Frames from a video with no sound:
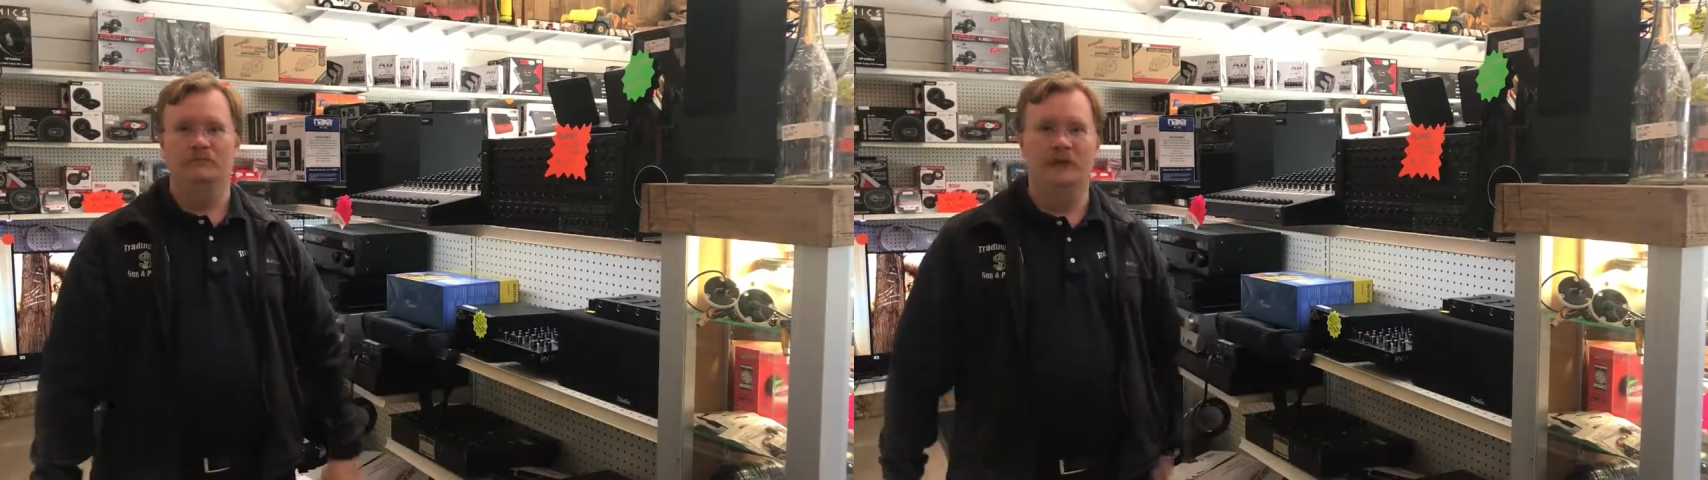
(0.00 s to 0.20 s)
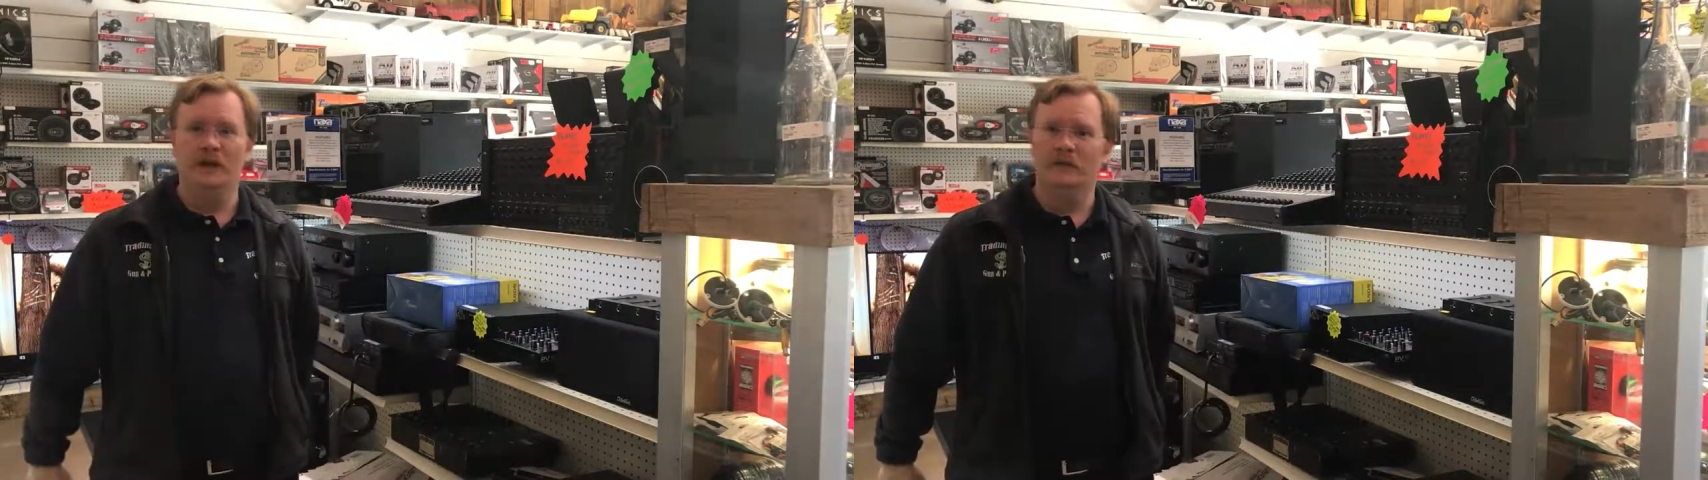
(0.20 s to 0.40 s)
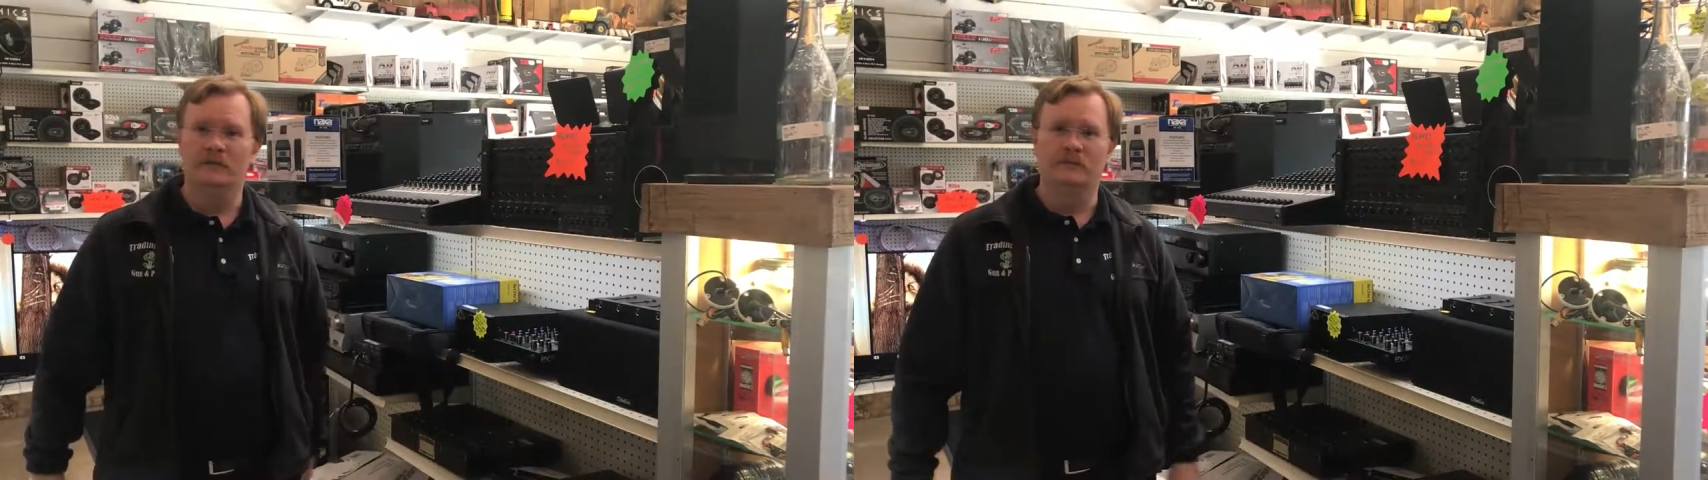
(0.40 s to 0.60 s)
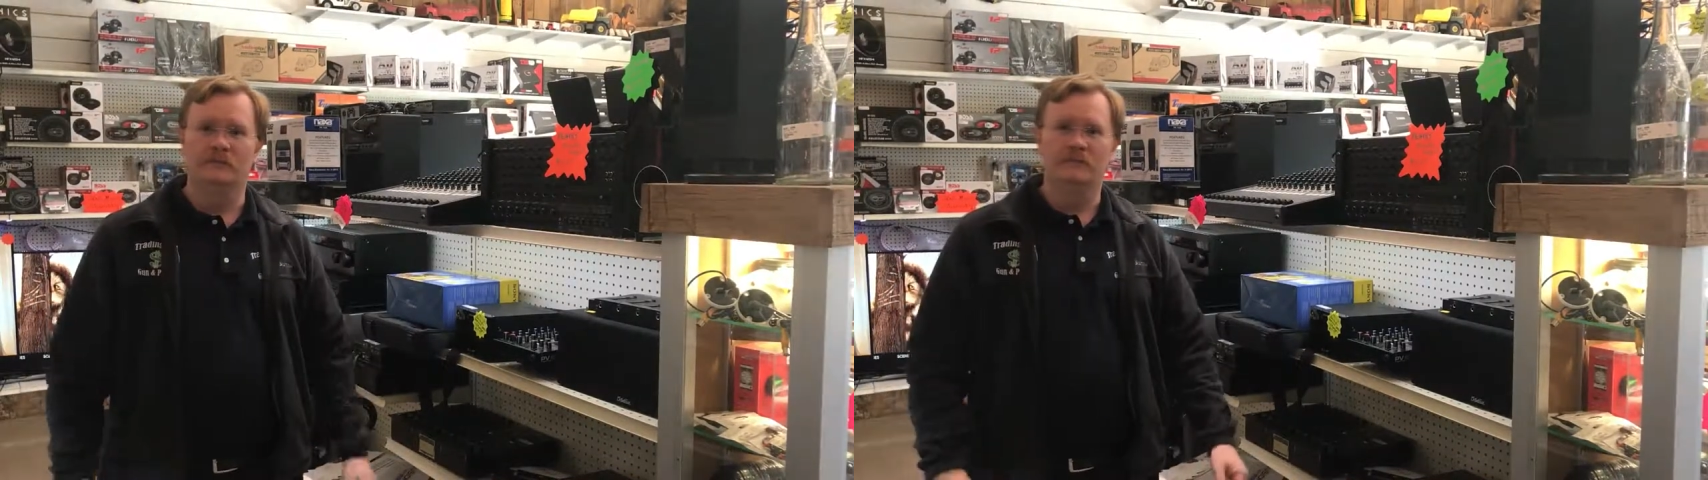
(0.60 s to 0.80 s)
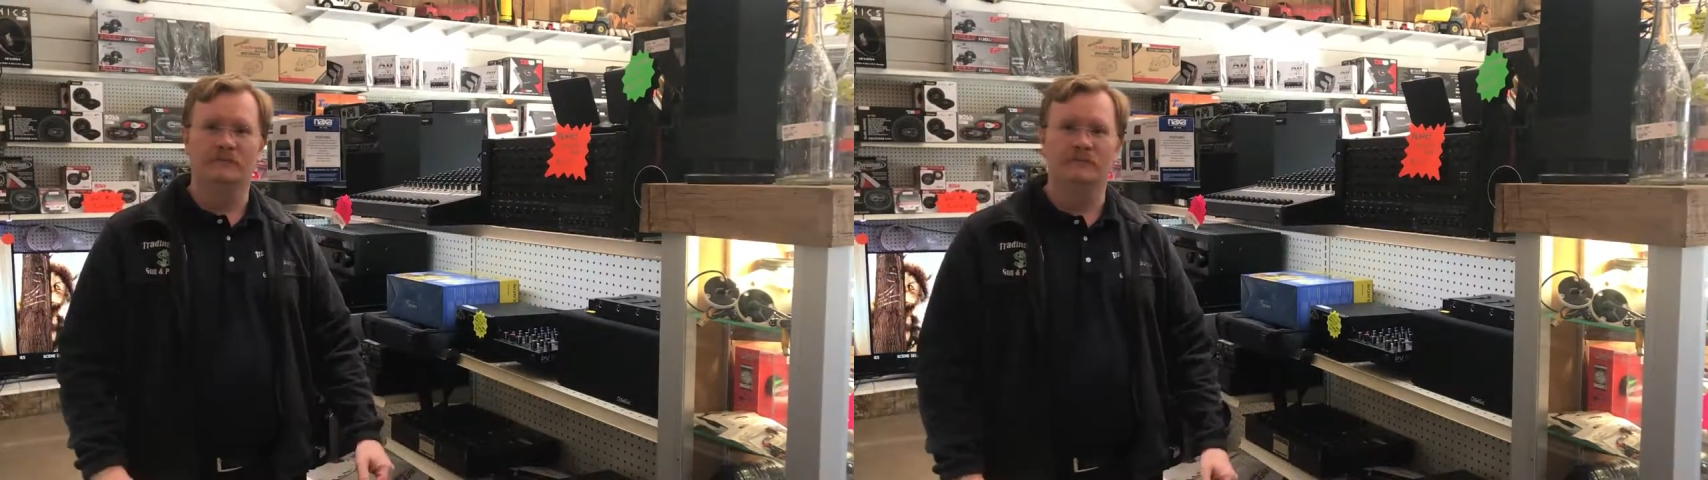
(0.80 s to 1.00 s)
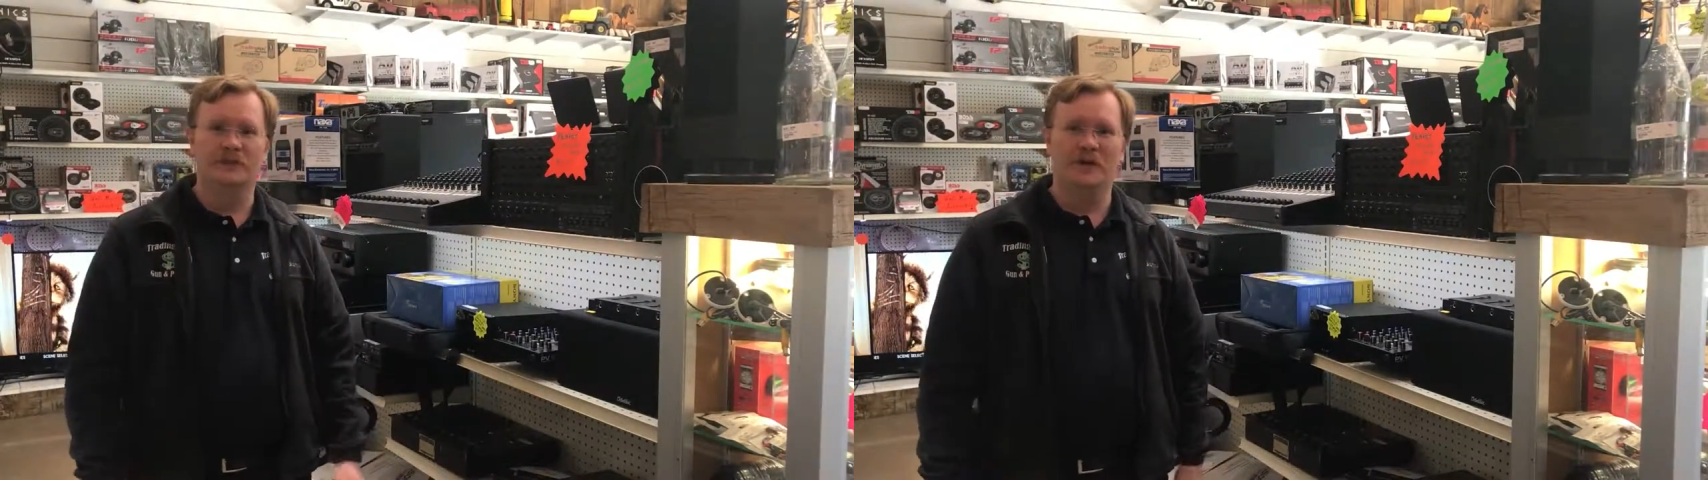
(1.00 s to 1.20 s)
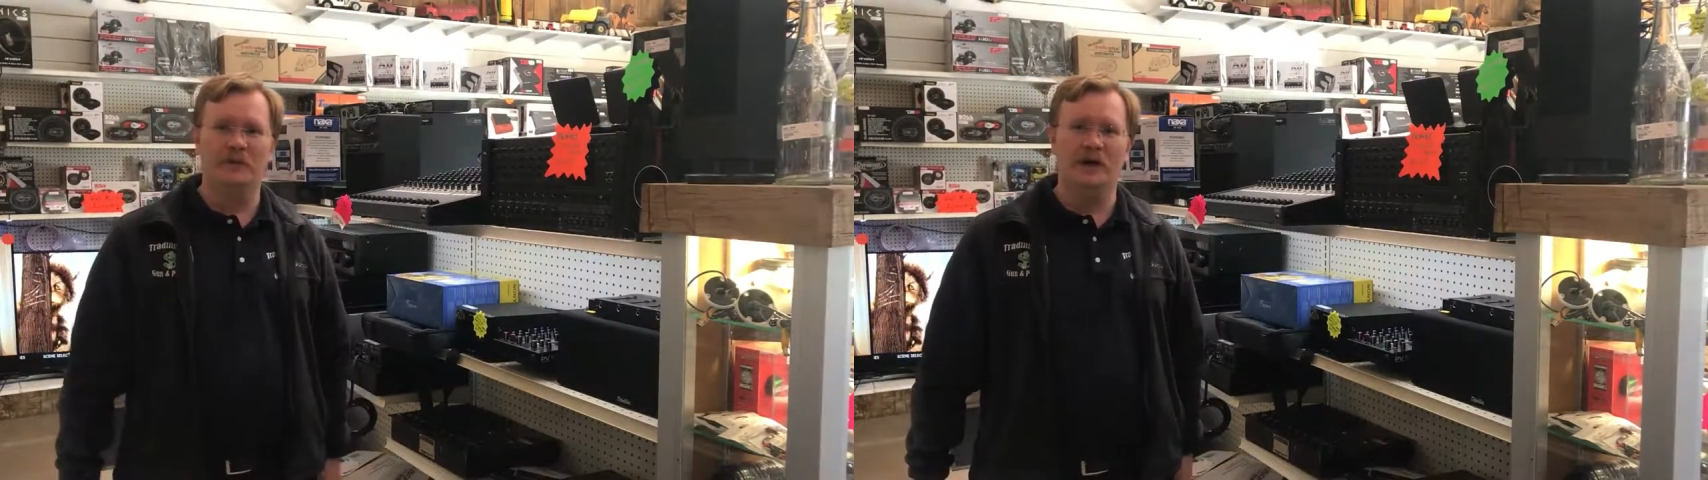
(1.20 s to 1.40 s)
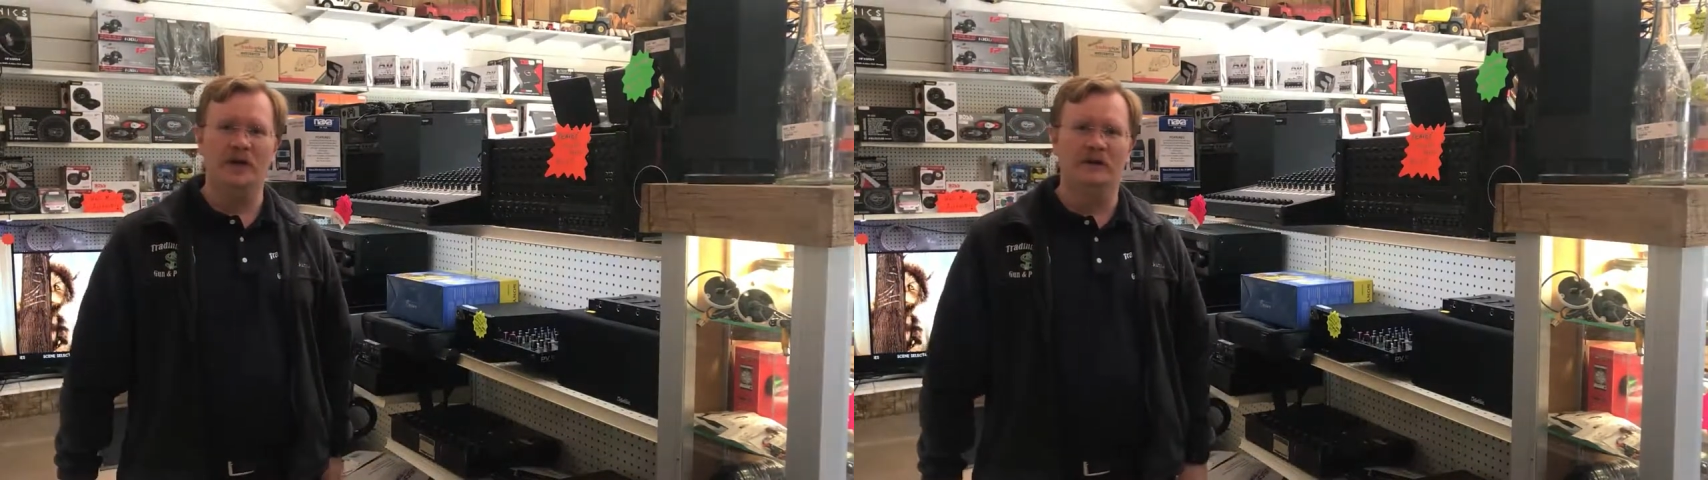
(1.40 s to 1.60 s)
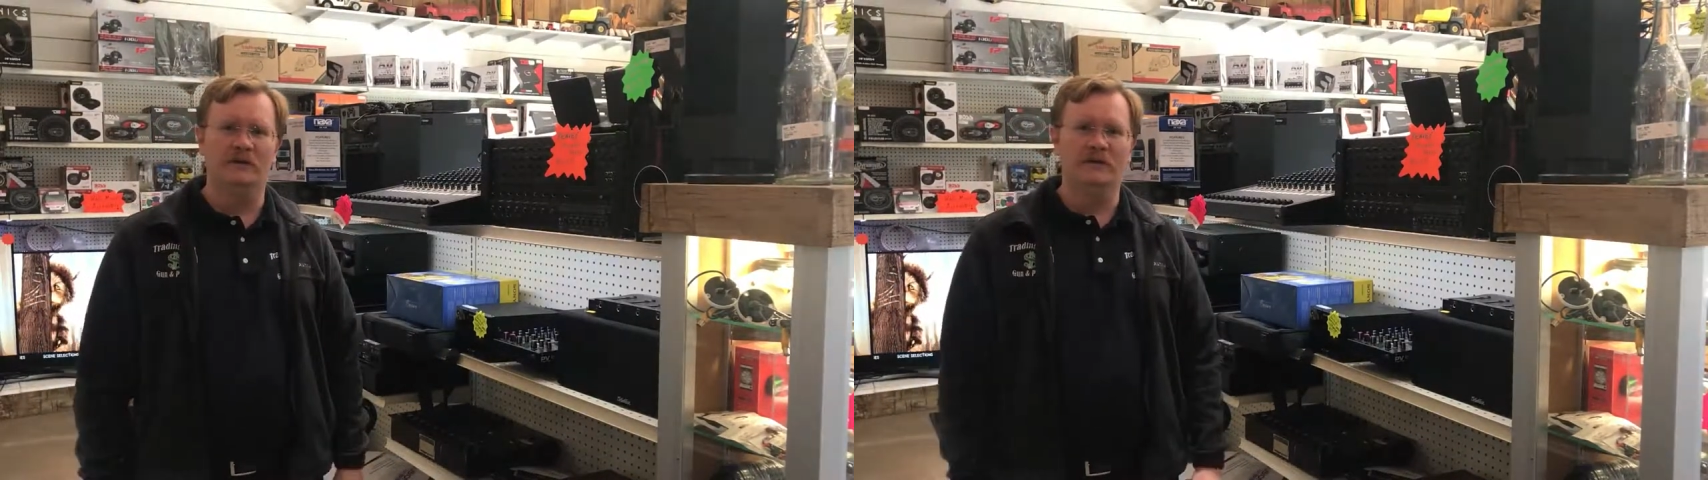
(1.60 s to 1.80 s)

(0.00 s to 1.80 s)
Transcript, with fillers: yeah, stop by.